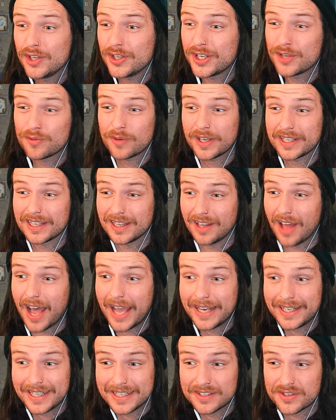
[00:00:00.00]
You can run
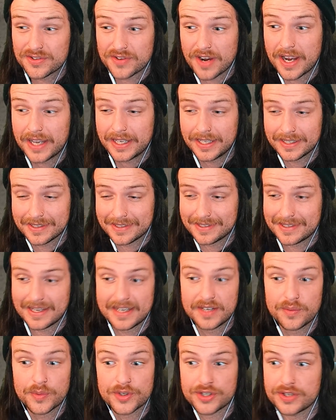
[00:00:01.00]
lightning strike
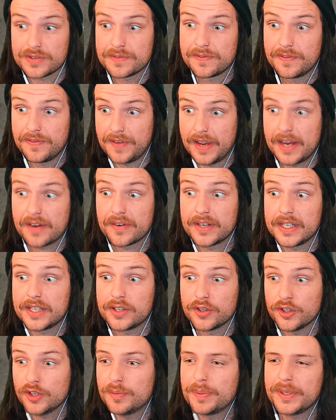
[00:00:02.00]
instead, which is very
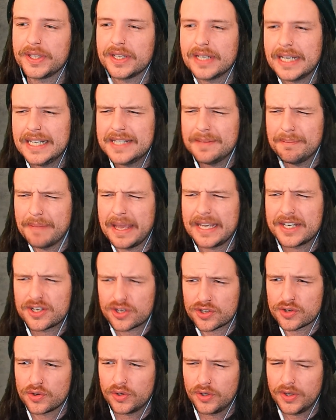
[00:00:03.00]
good, but you need to make
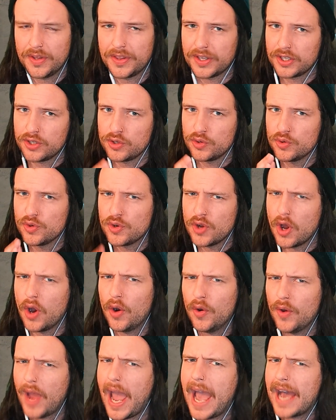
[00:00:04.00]
sure that you
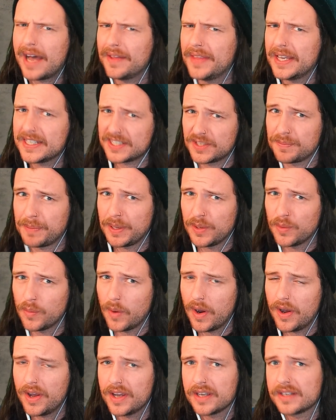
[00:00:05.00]
know how that spell
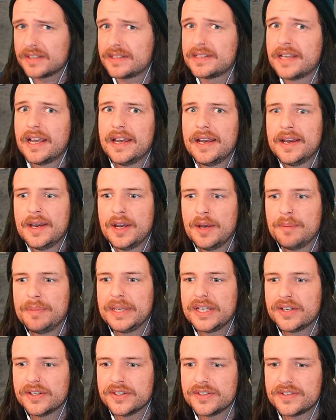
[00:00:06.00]
works,
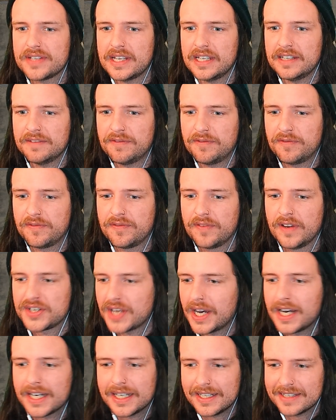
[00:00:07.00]
because if the
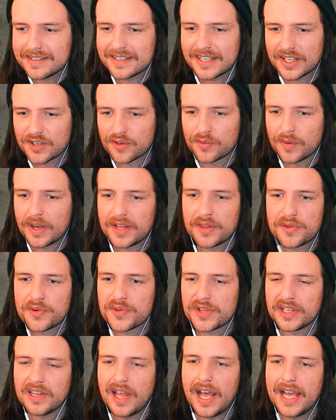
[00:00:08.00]
target isn't going to run
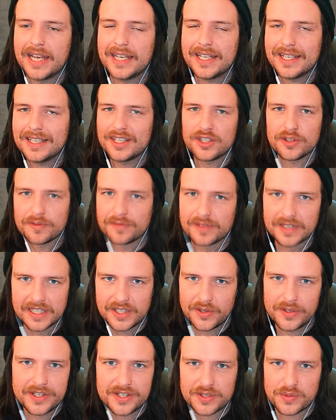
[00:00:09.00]
through the lightning, you've
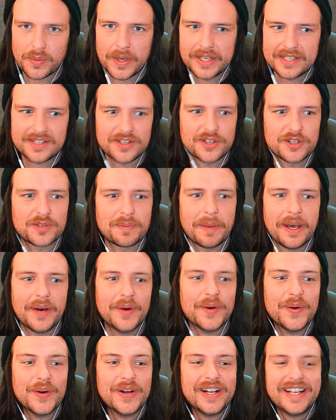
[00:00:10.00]
literally just wasted your
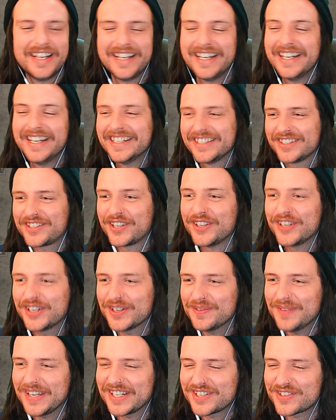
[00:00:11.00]
spell. So you
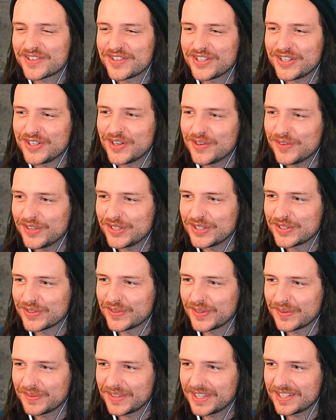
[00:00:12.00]
got to make sure that you know what you're
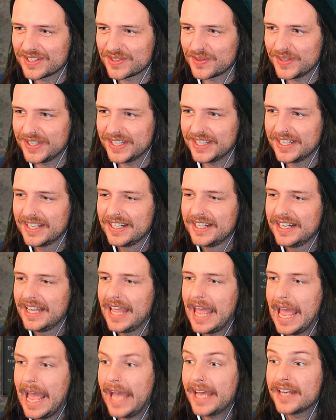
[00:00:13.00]
doing with this one.
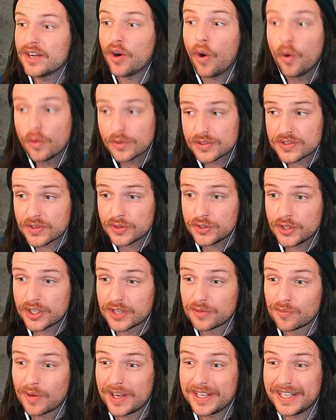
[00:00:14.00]
And also you
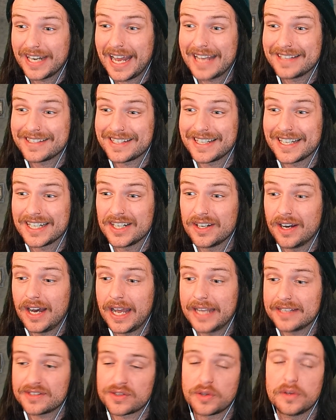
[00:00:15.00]
can run it as
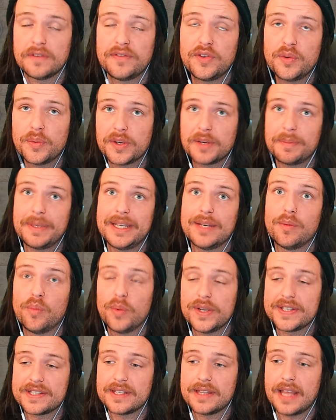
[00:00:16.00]
ignite. So if you want to be a
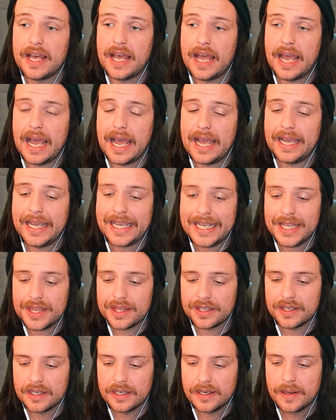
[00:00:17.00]
wizard that
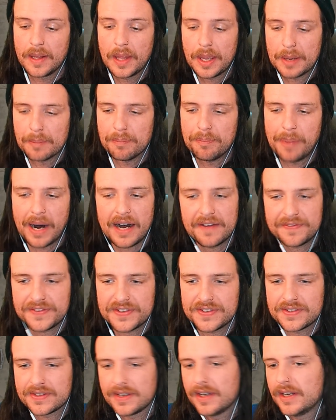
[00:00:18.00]
either
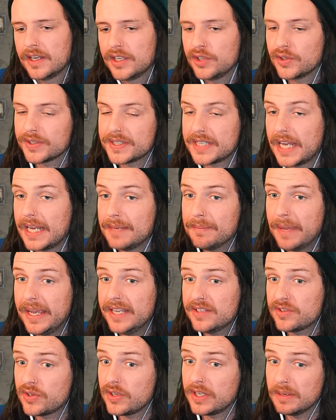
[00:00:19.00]
buffs your
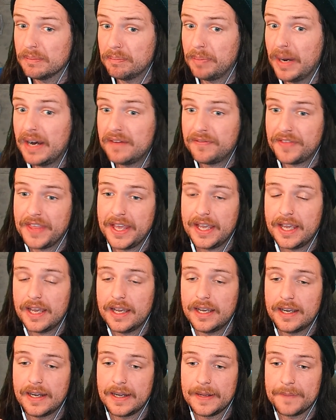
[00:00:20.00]
teammates, so you can buff
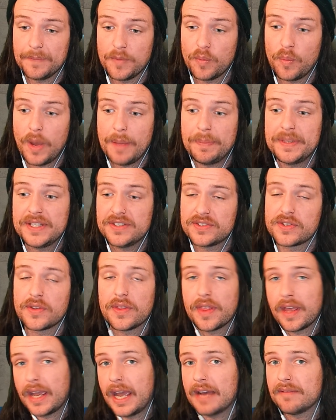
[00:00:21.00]
their weapons so
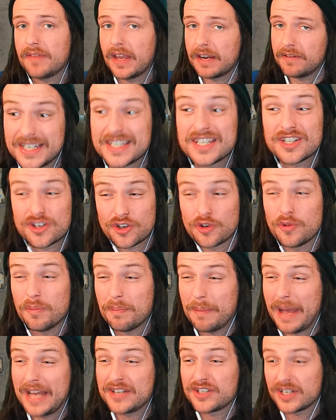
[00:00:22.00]
they have like additional
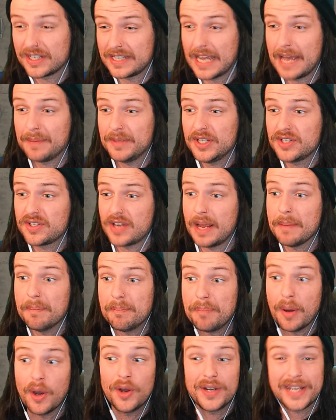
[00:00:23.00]
magic damage
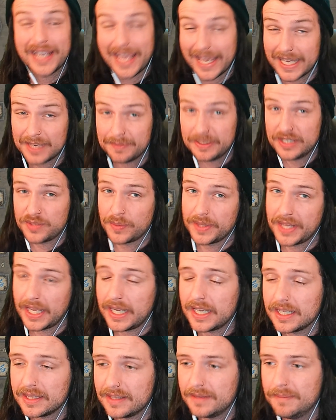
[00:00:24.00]
and burning enemies when they
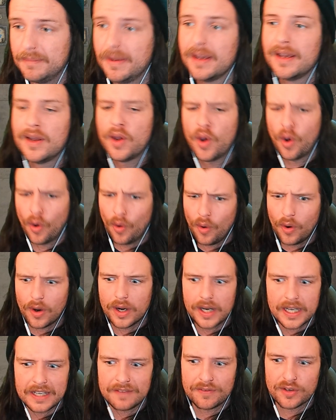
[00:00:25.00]
hit them, or